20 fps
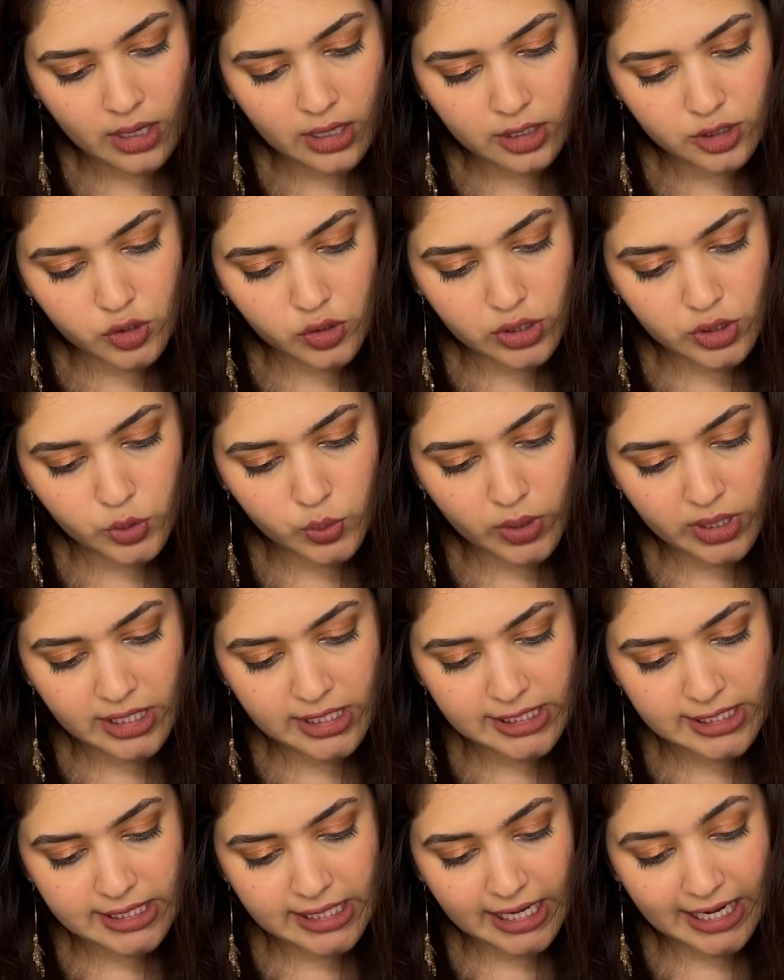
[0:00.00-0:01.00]
so this one
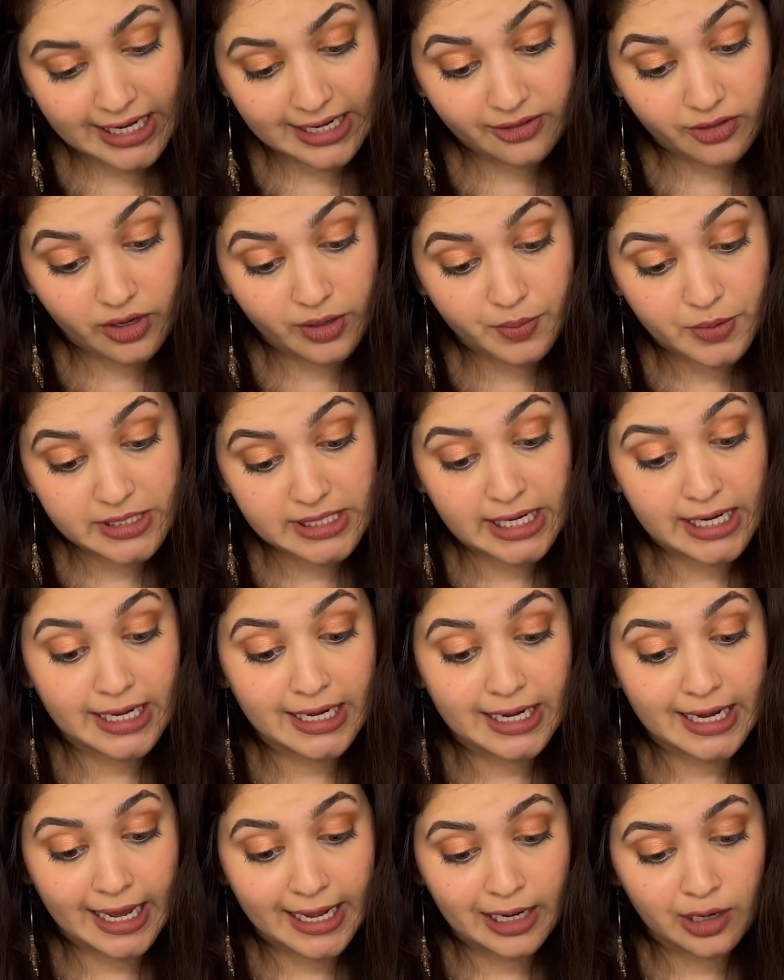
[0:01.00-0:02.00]
is 83%
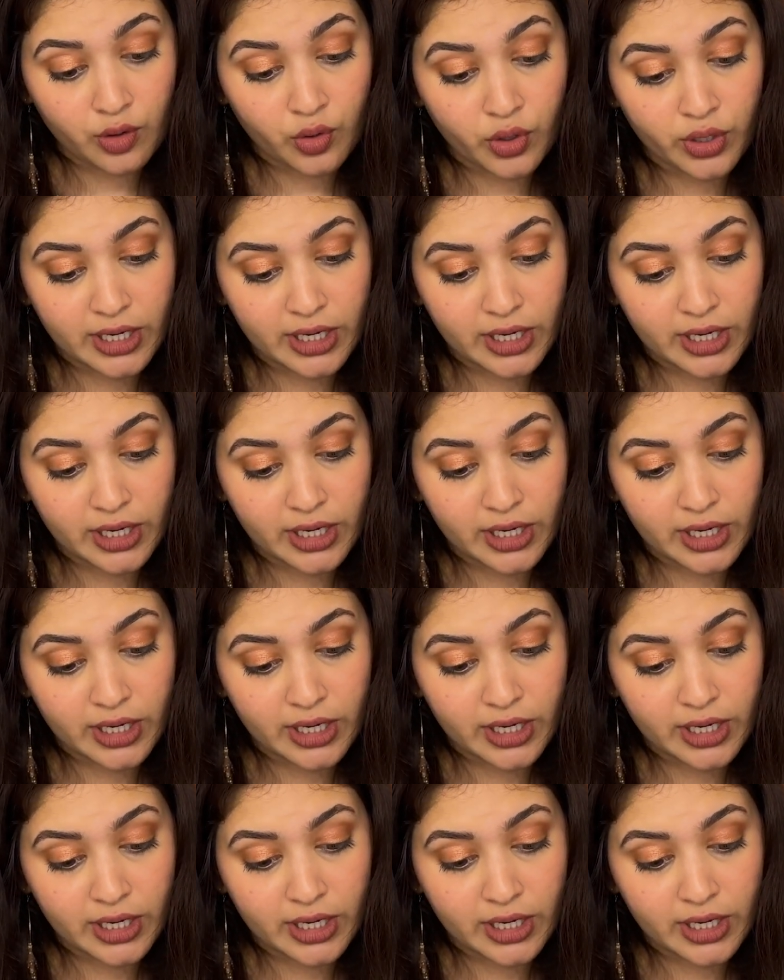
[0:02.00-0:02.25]
nylon